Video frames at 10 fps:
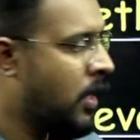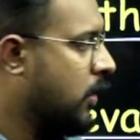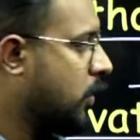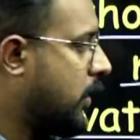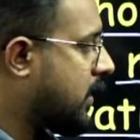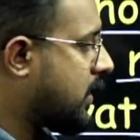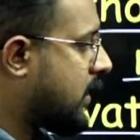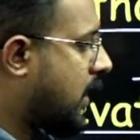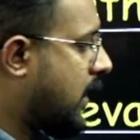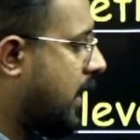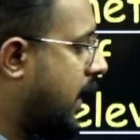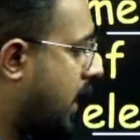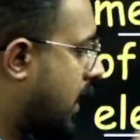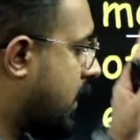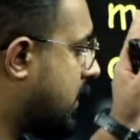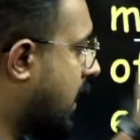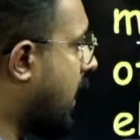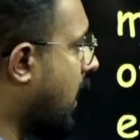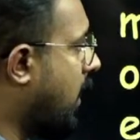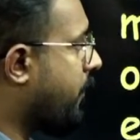So this is the
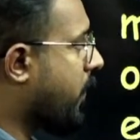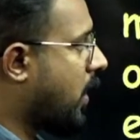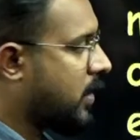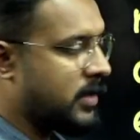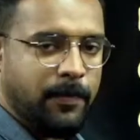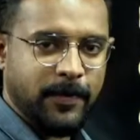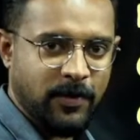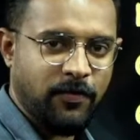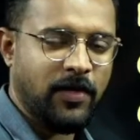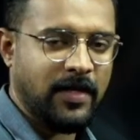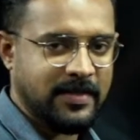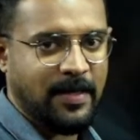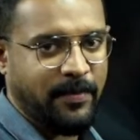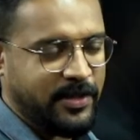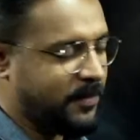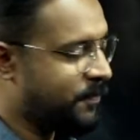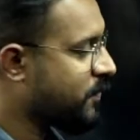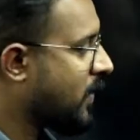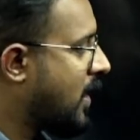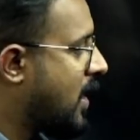general syllabus of our examination.
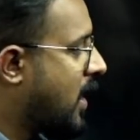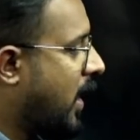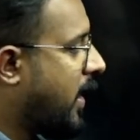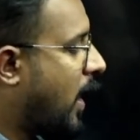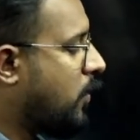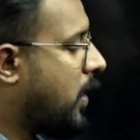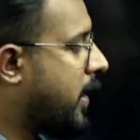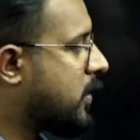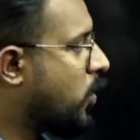Now let us